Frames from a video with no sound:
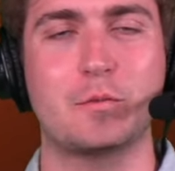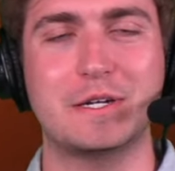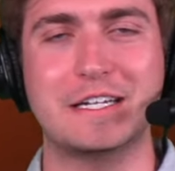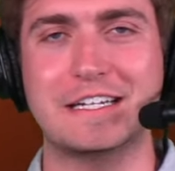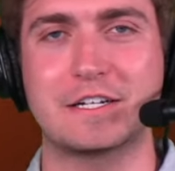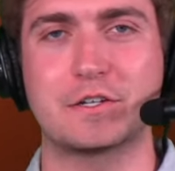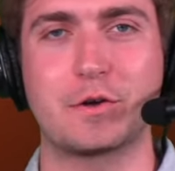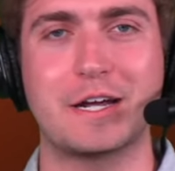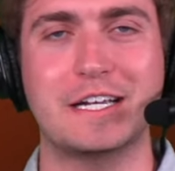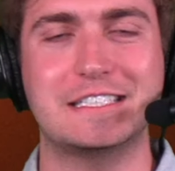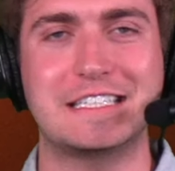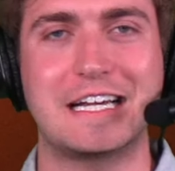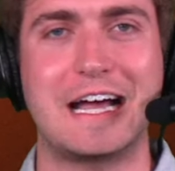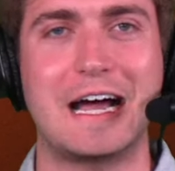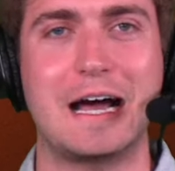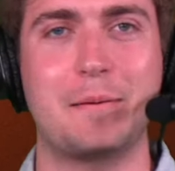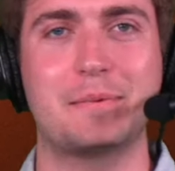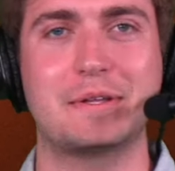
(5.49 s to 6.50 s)
We did a great
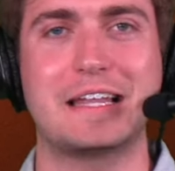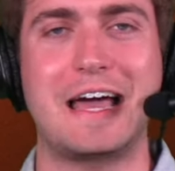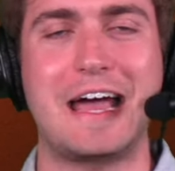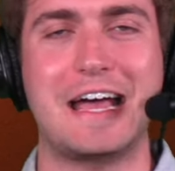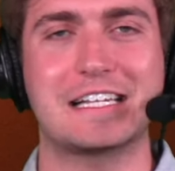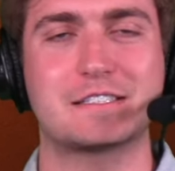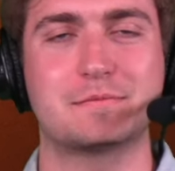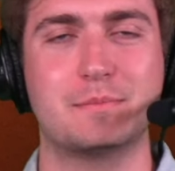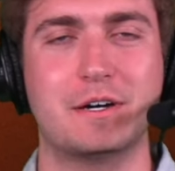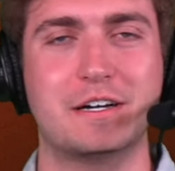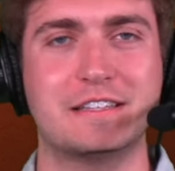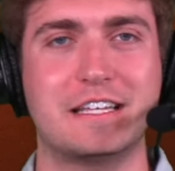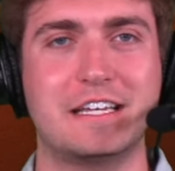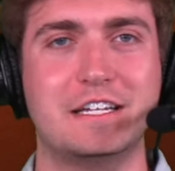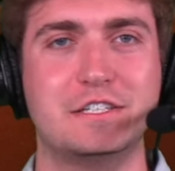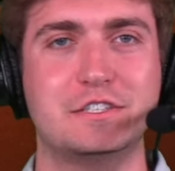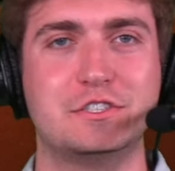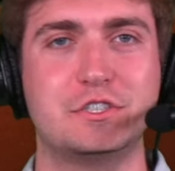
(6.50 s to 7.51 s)
job last month
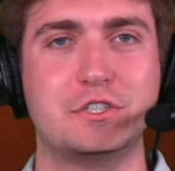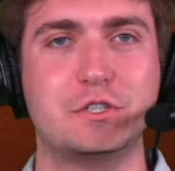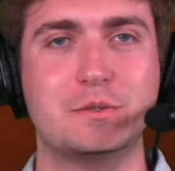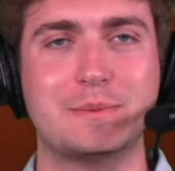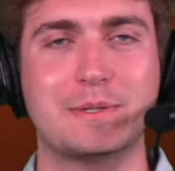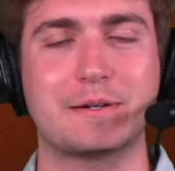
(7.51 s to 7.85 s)
in June.